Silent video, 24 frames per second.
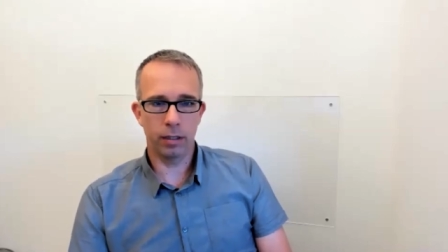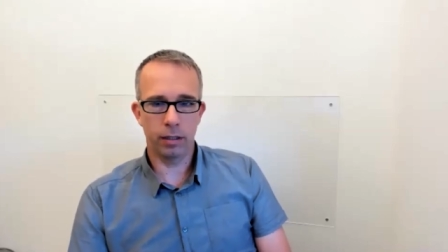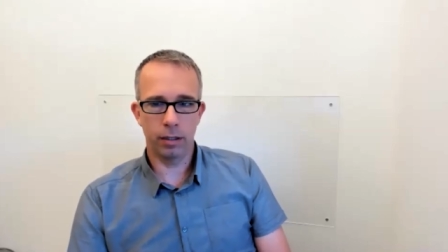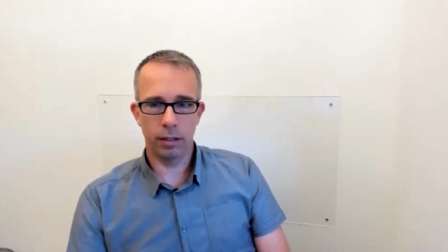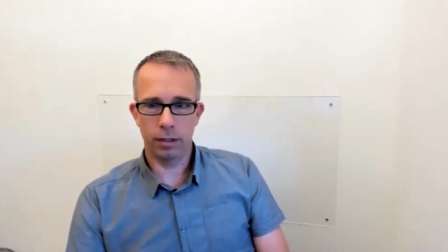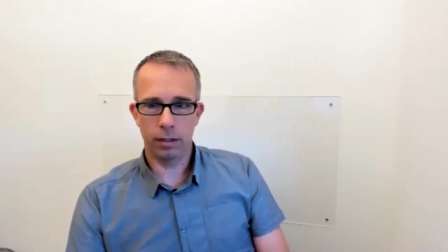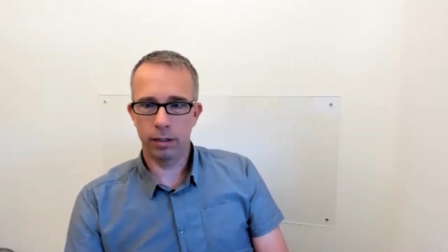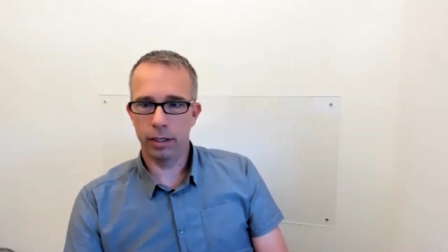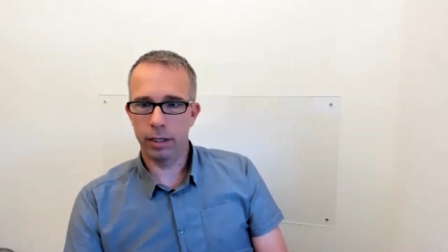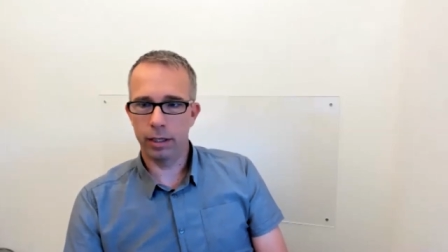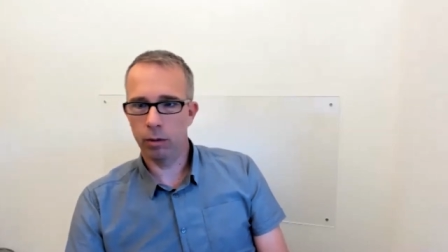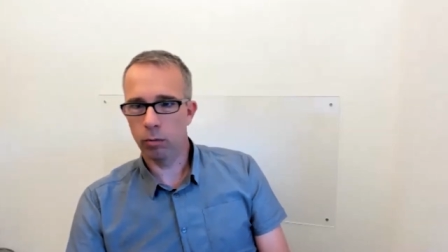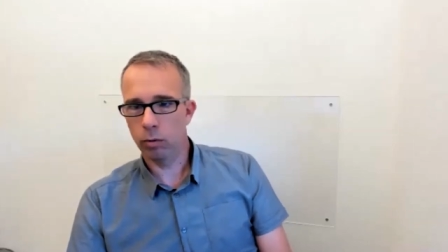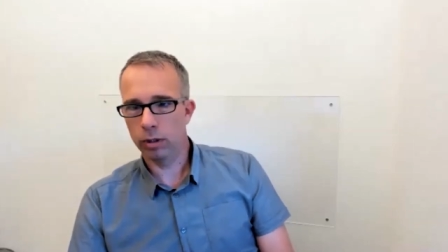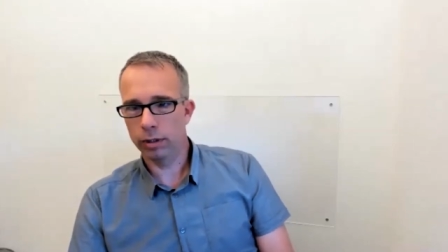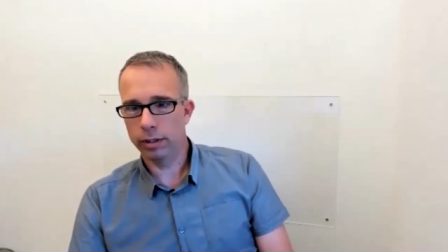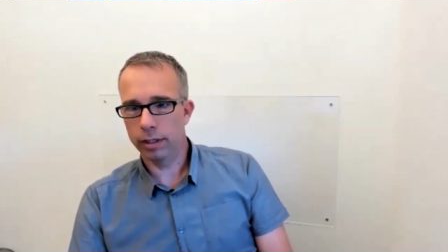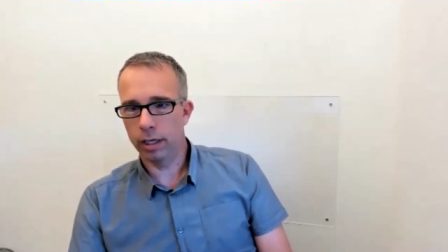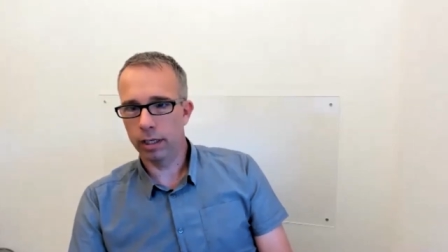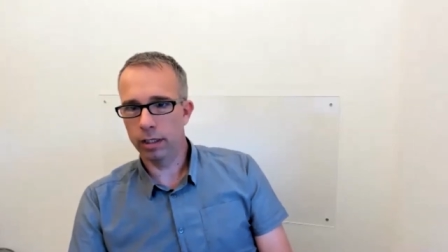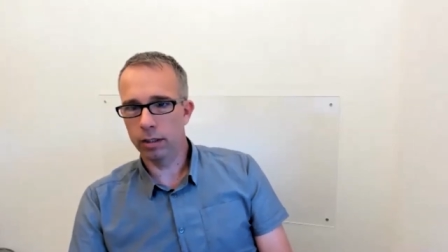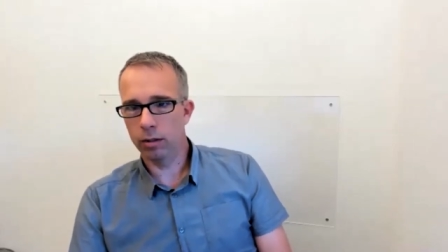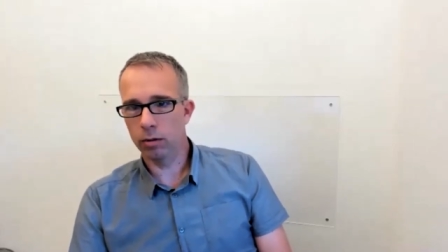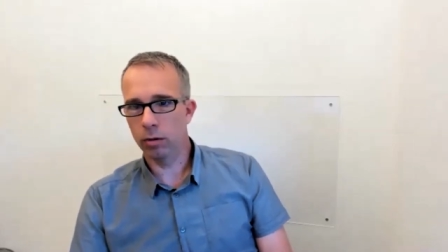it, he will
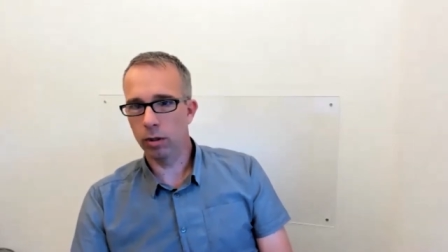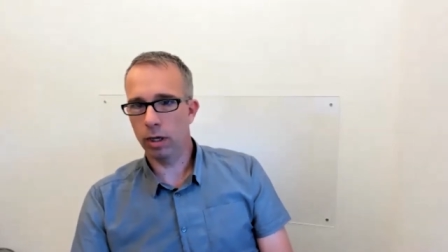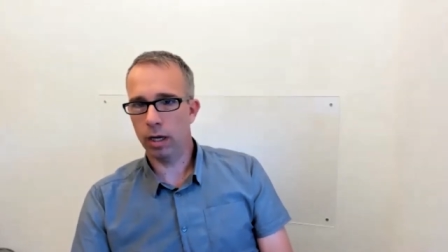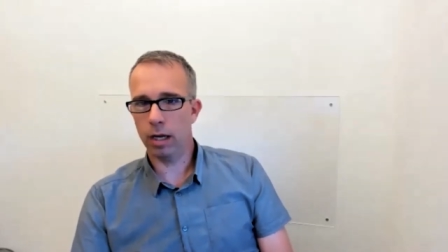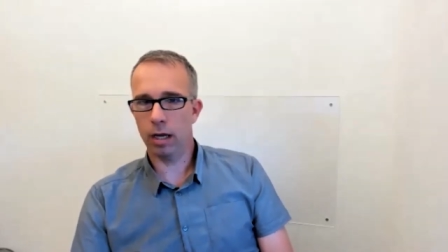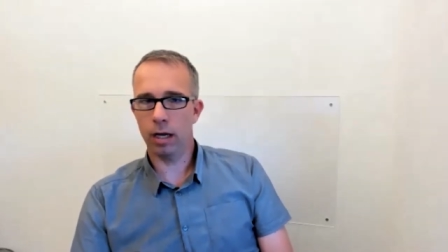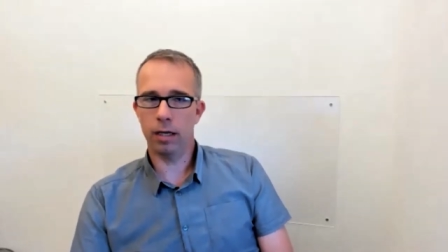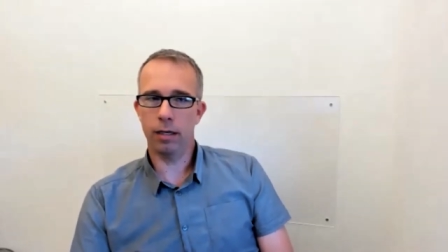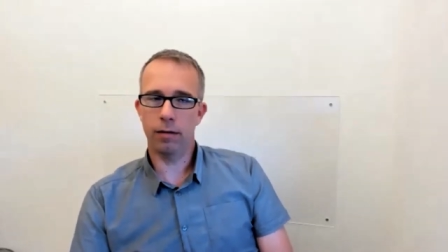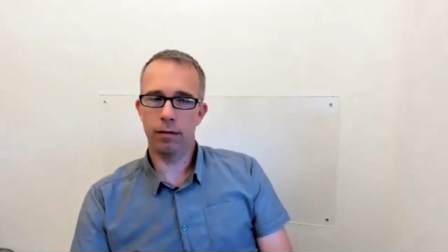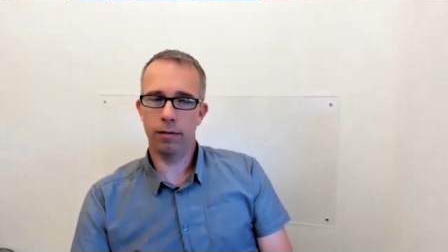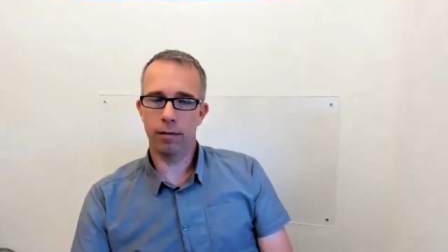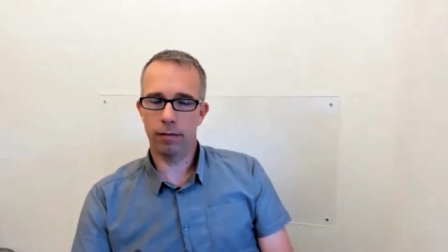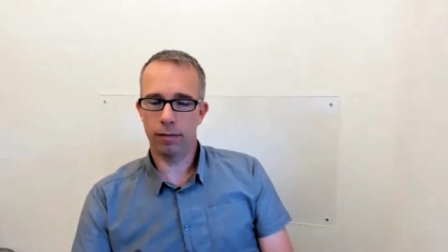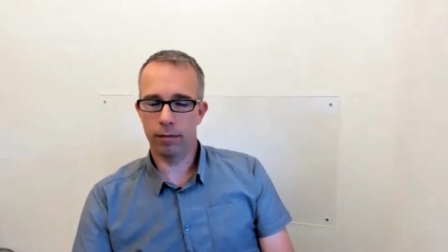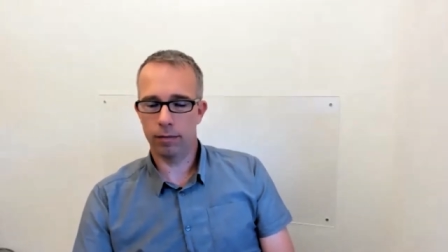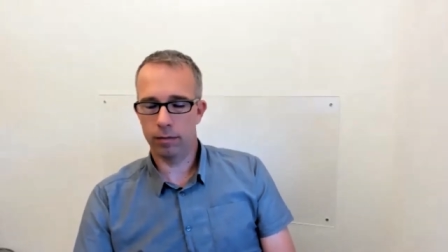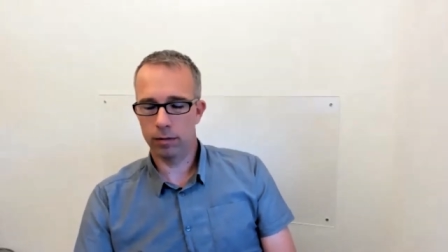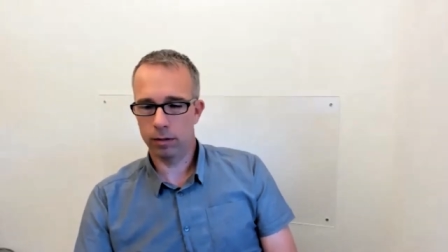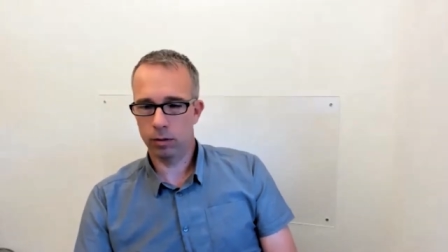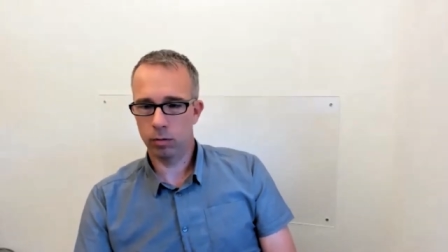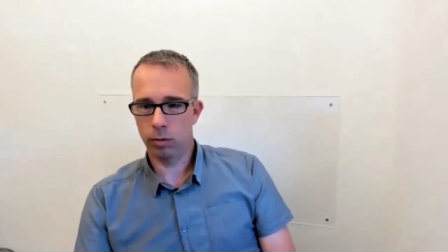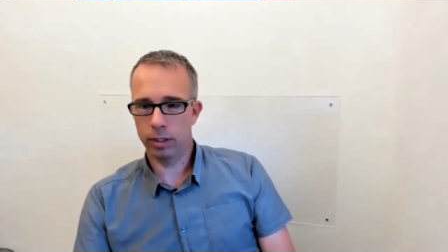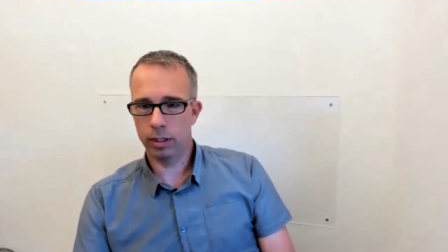tell you, hey, eh,
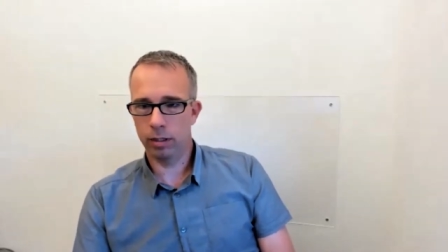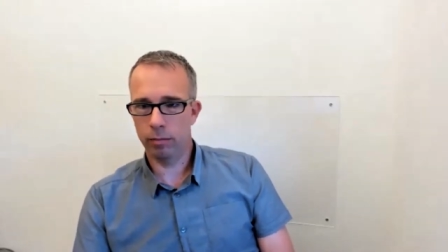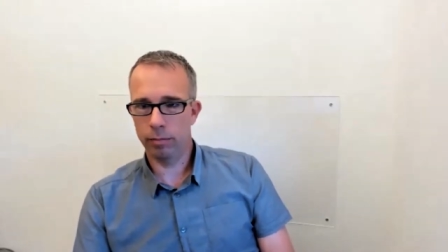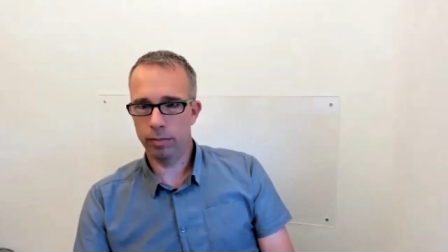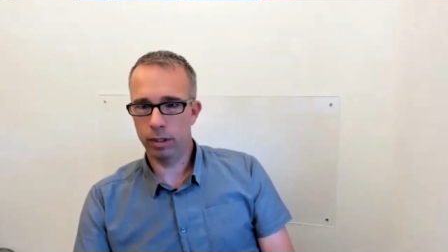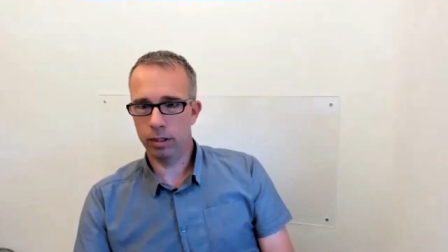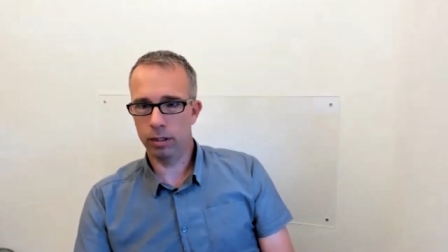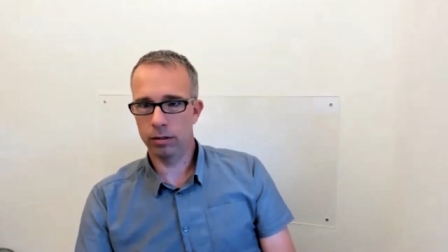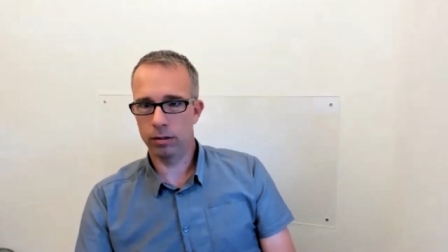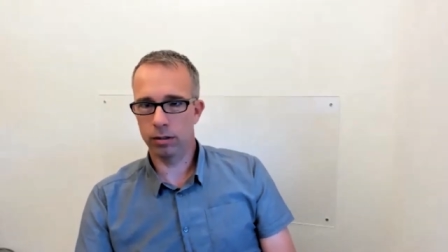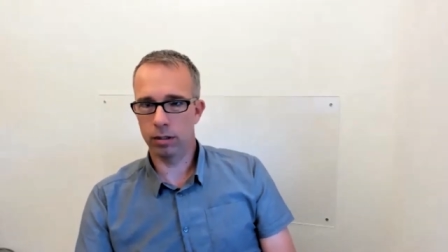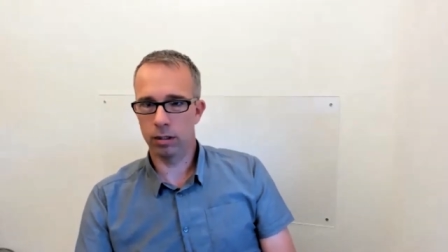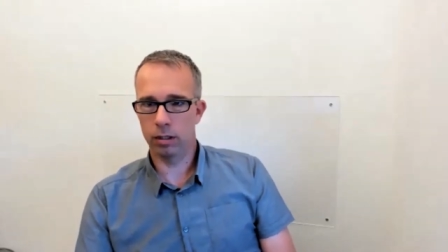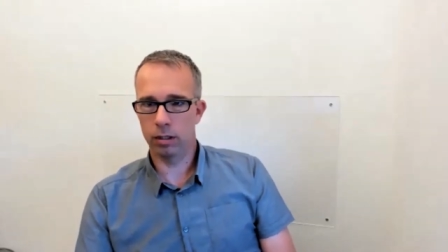it's $20 billion.